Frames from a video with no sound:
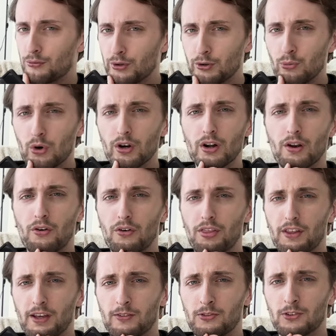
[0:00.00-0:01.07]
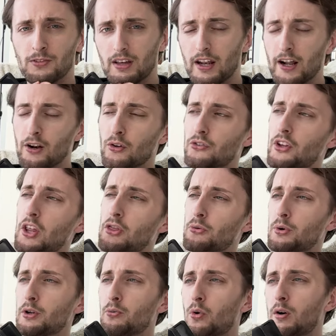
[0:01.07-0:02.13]
3 100 Thieves. And I don't say
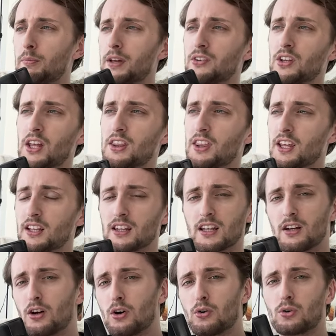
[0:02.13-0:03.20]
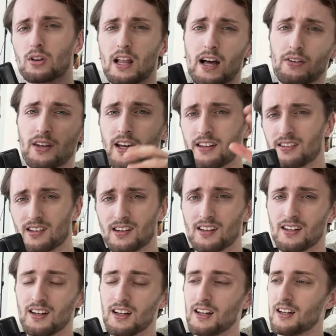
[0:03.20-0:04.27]
3 1 because I think that, oh, Cloud9's going
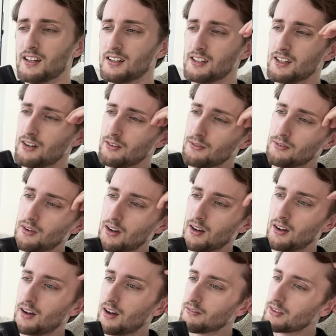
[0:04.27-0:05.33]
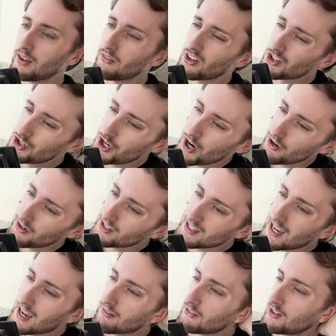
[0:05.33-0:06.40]
to, you know, I'm giving a charity
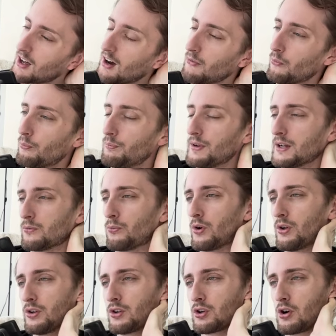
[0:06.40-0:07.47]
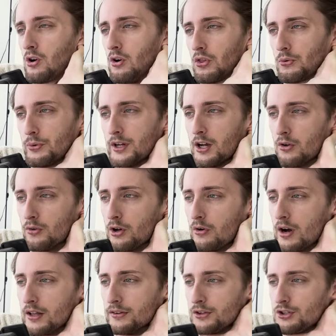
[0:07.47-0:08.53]
game and not being willing to call a 3 0. No,
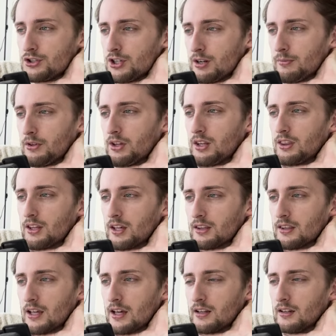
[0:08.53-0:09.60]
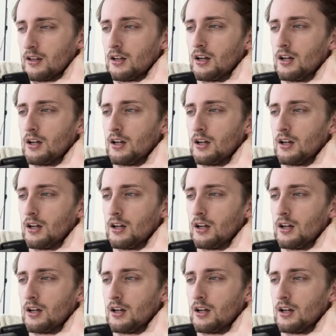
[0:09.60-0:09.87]
I legitimately think that